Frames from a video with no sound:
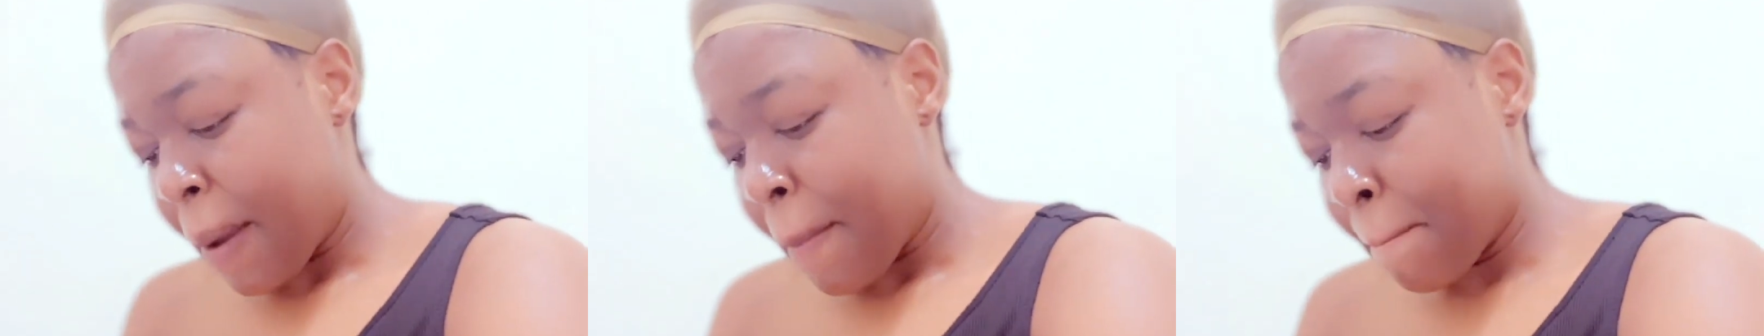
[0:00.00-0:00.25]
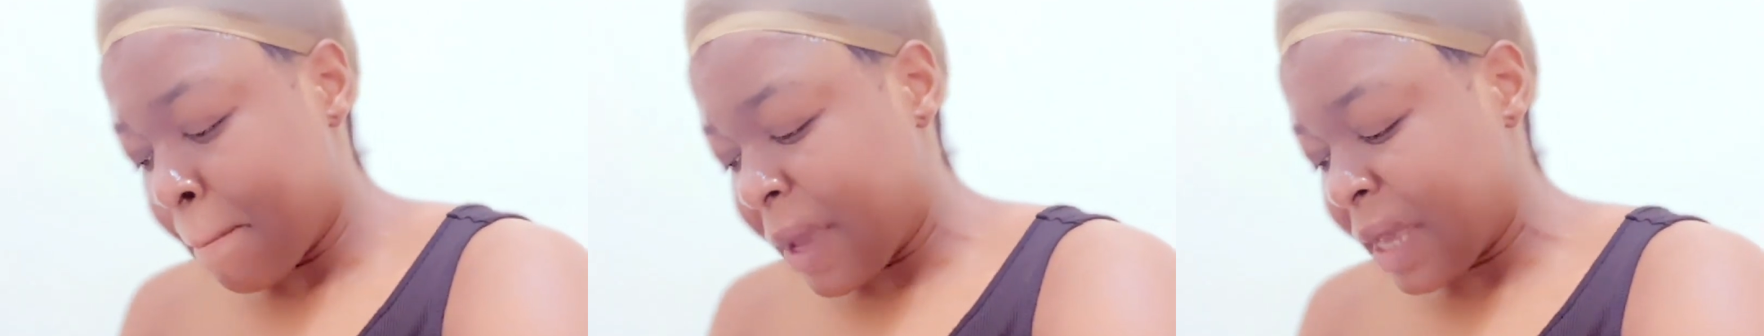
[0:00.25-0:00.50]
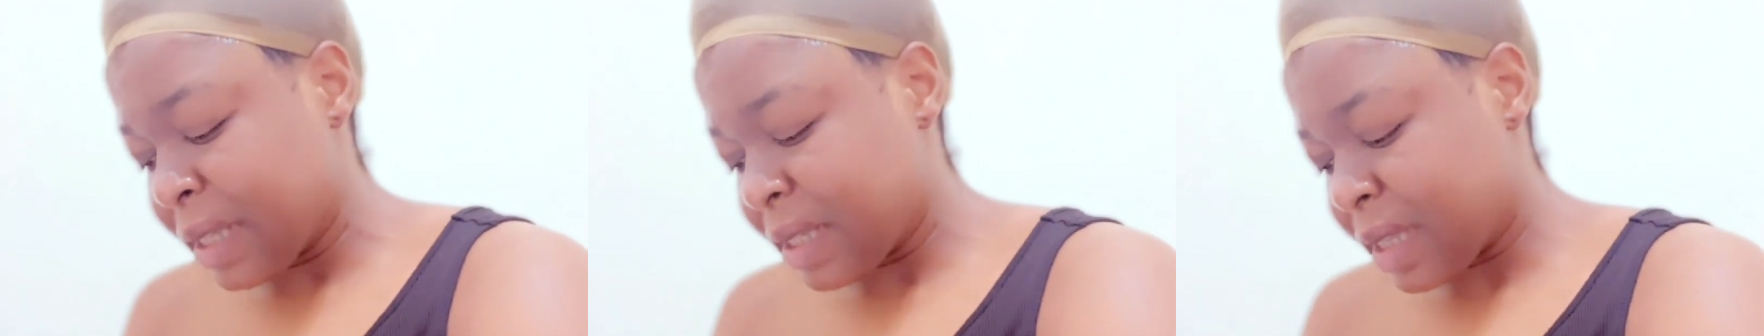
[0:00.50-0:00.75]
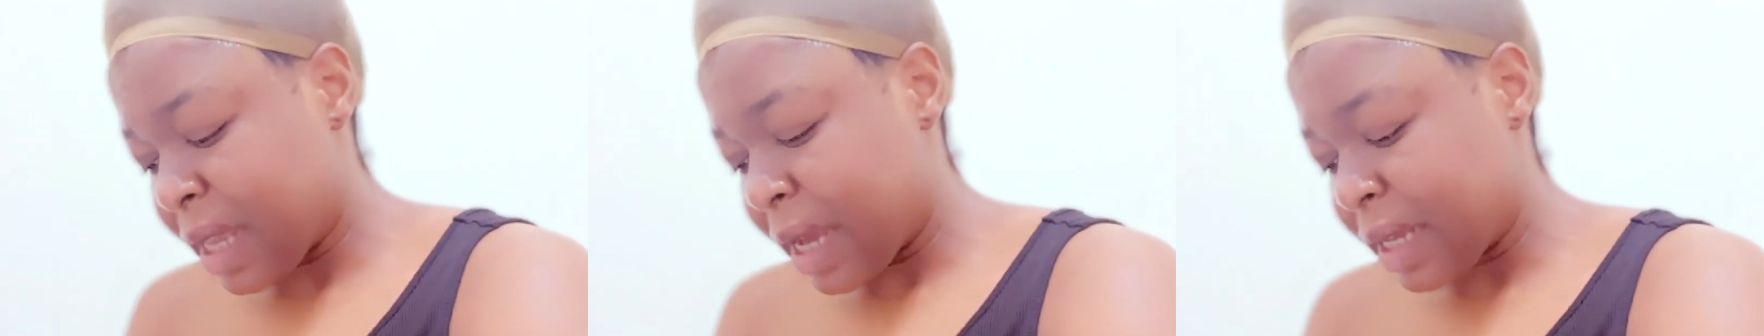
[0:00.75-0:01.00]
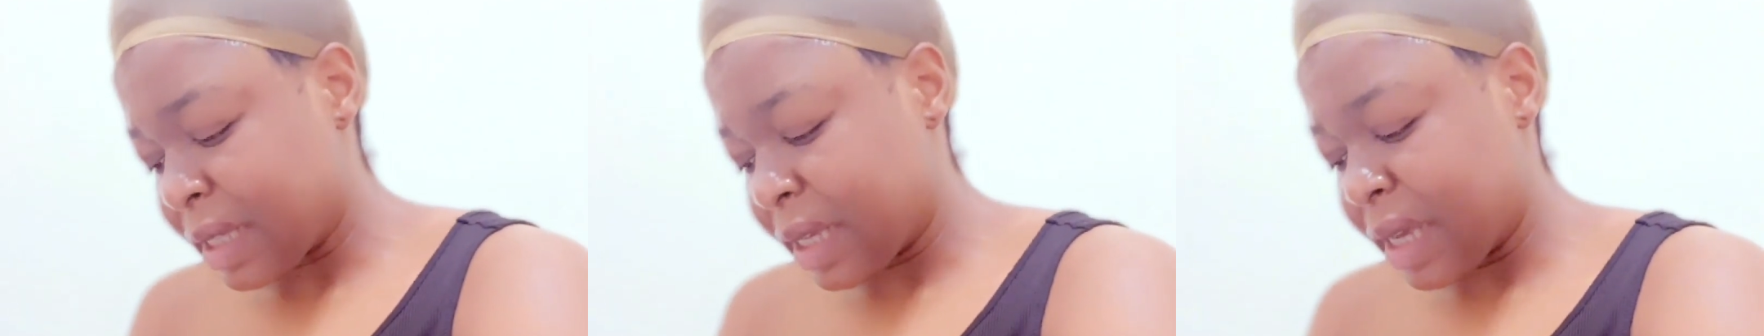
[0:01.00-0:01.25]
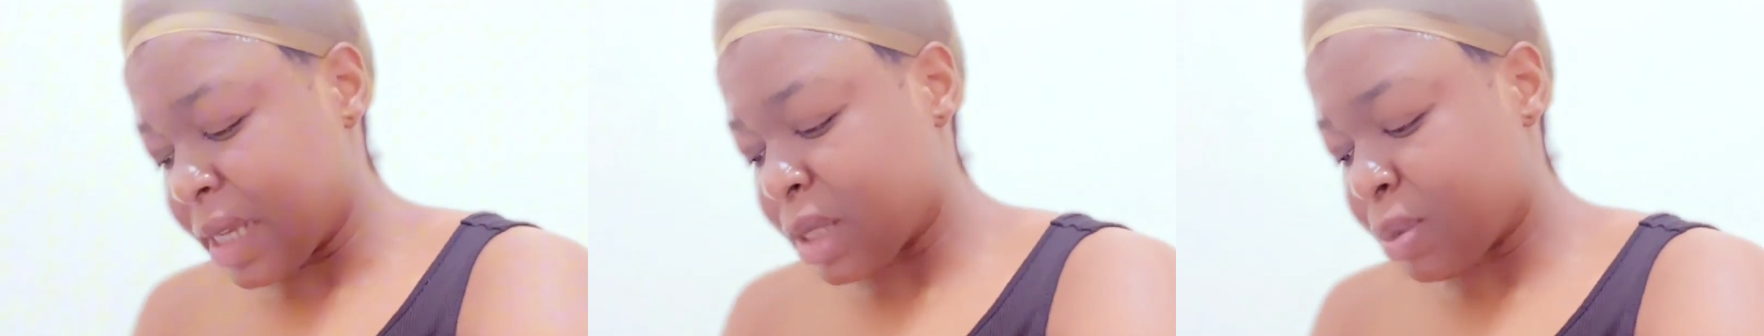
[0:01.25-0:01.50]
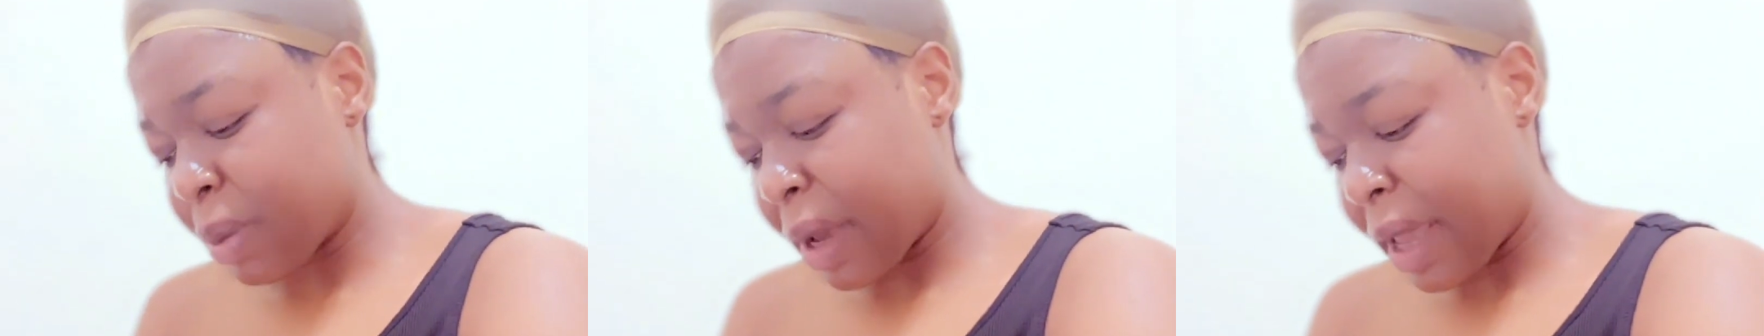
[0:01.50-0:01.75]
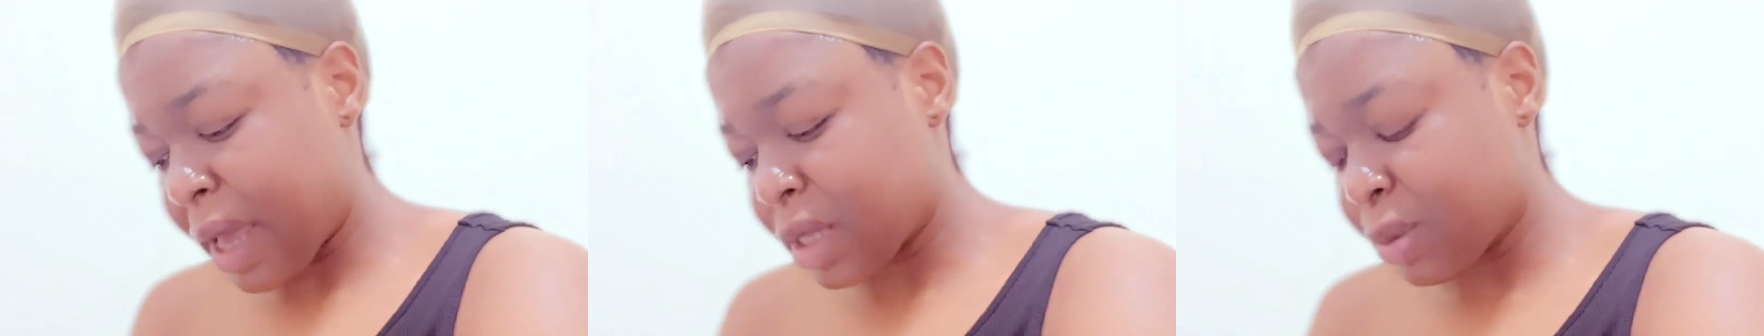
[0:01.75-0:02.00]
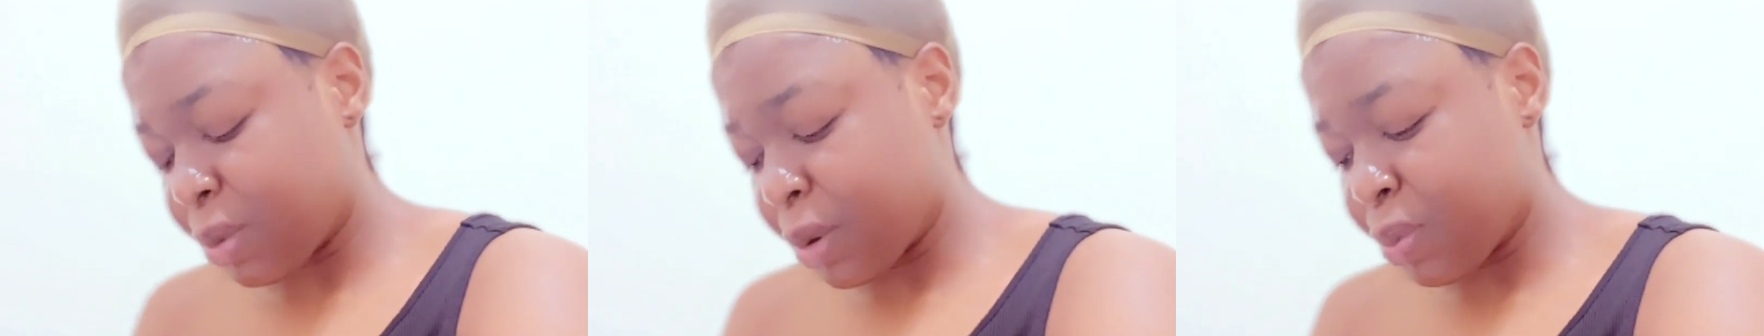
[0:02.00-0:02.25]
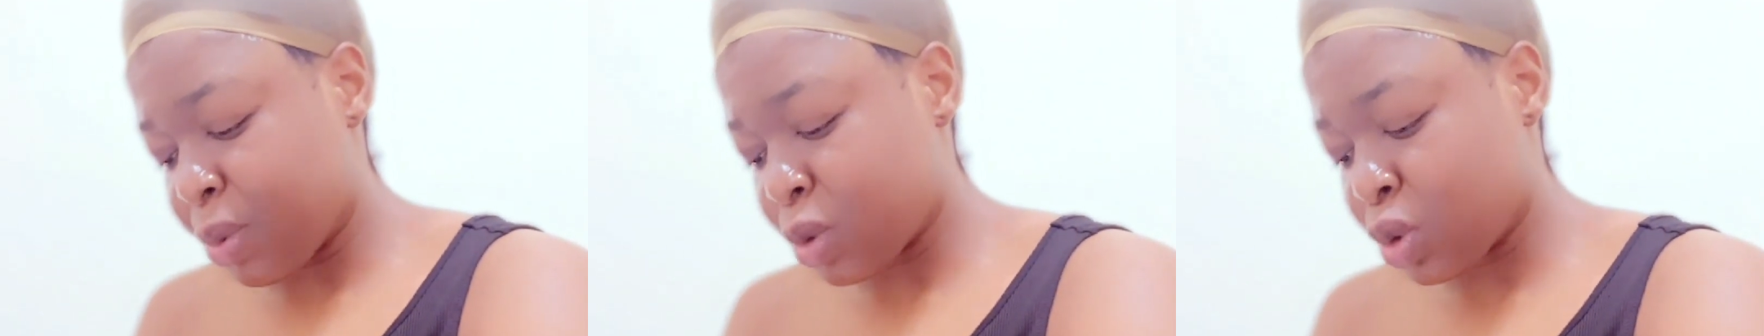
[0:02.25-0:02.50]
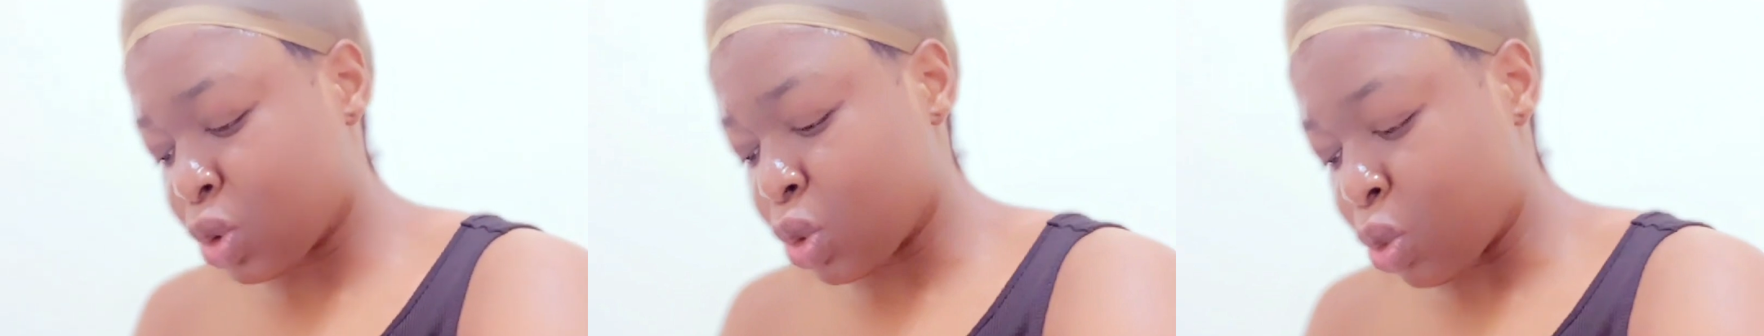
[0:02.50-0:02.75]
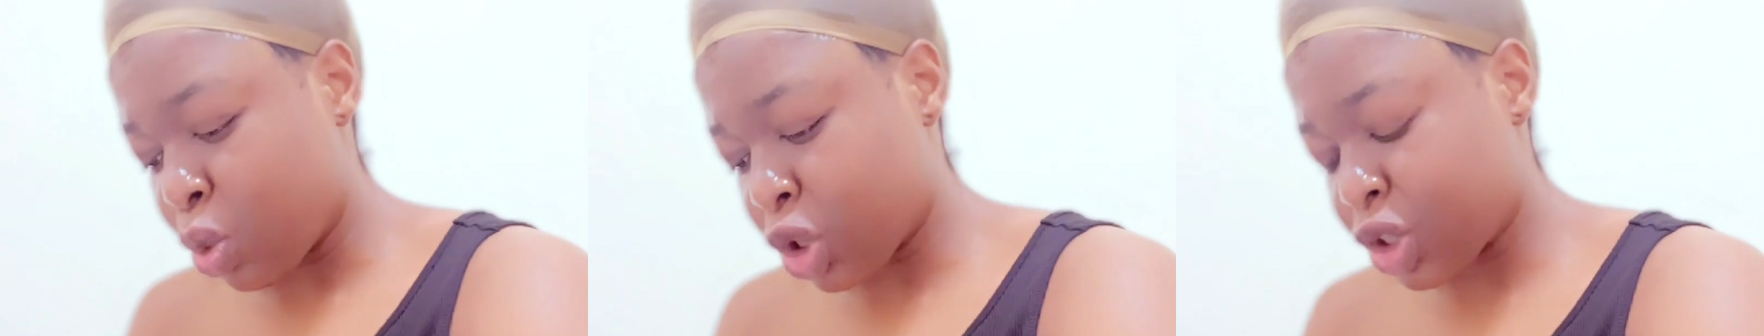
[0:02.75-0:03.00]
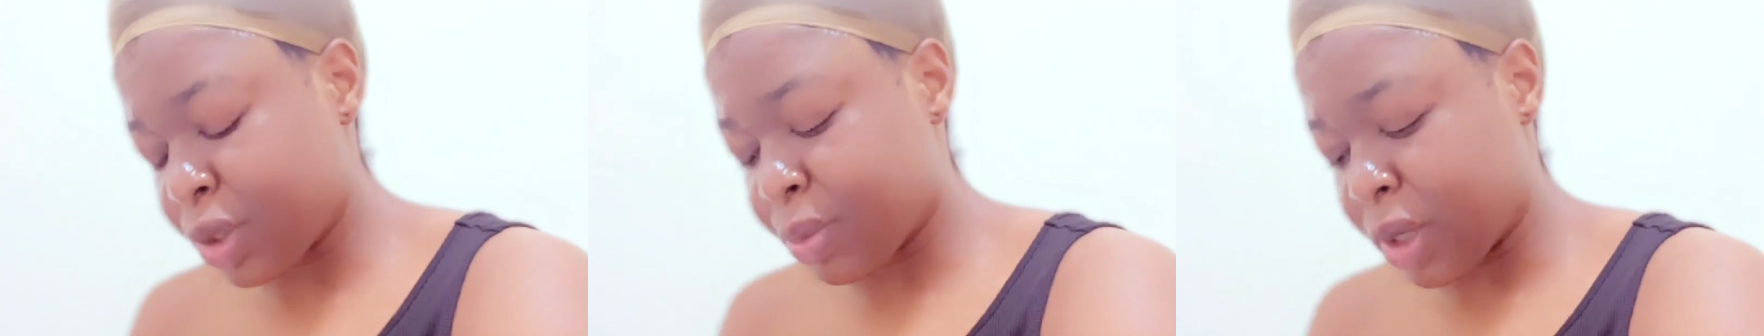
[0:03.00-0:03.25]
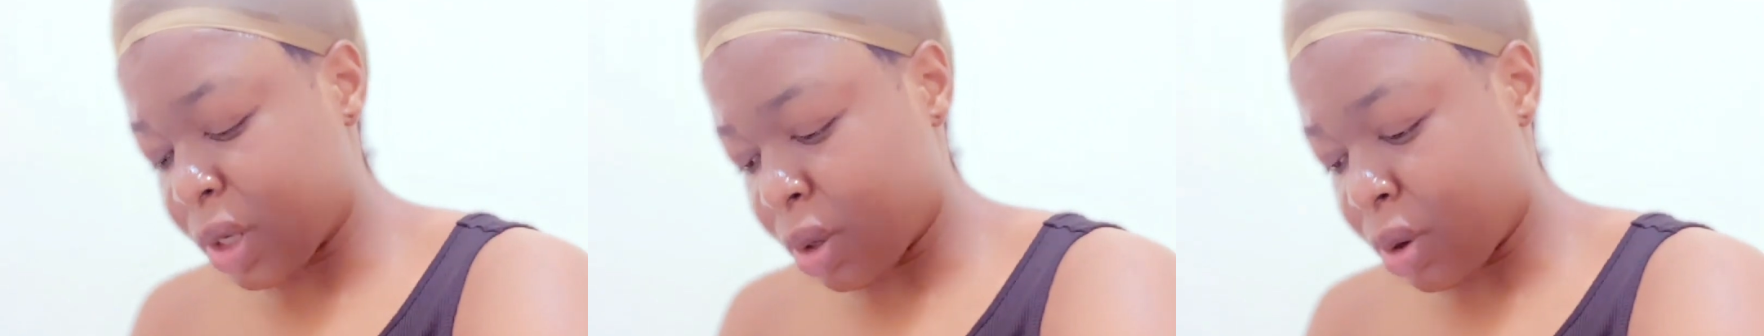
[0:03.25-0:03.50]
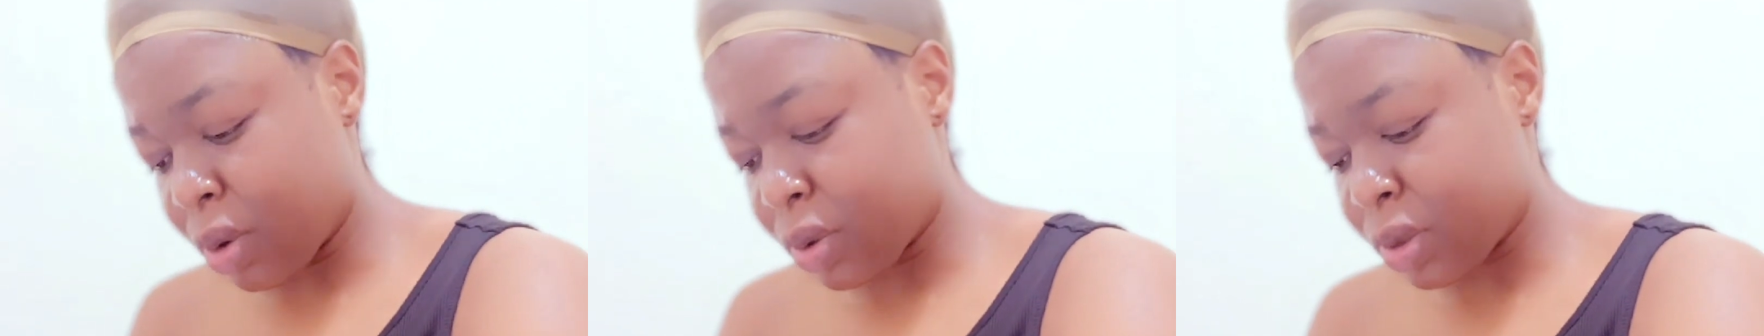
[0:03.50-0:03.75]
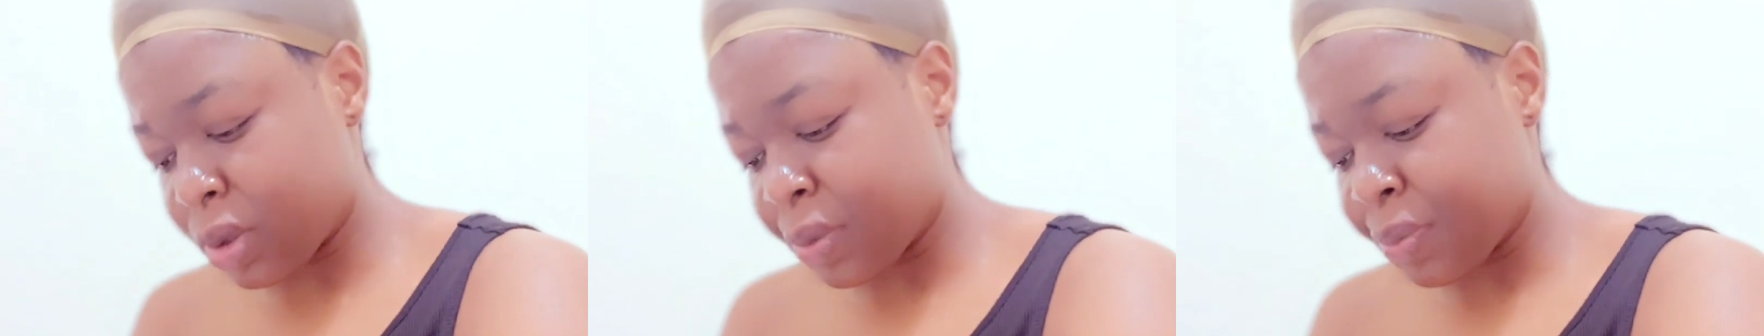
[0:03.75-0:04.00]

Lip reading: means that it inspires people to worship the Lord.